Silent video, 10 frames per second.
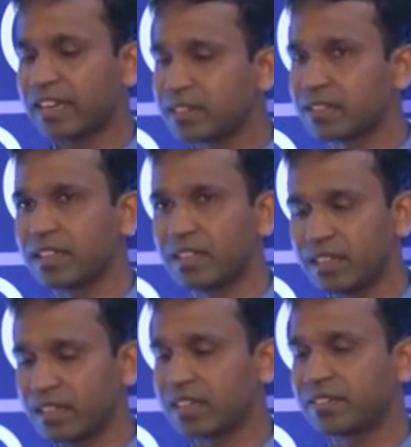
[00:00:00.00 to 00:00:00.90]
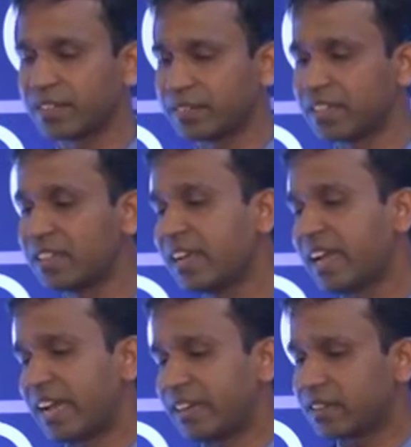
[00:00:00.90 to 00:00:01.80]
and a 3D viewer.
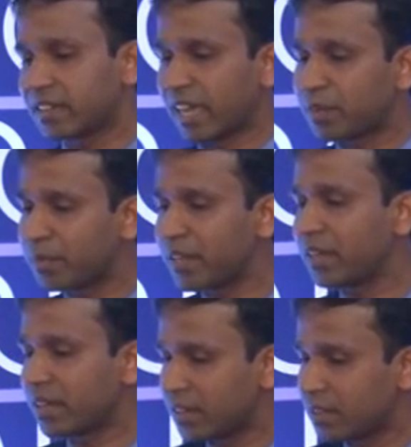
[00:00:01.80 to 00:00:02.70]
And it can be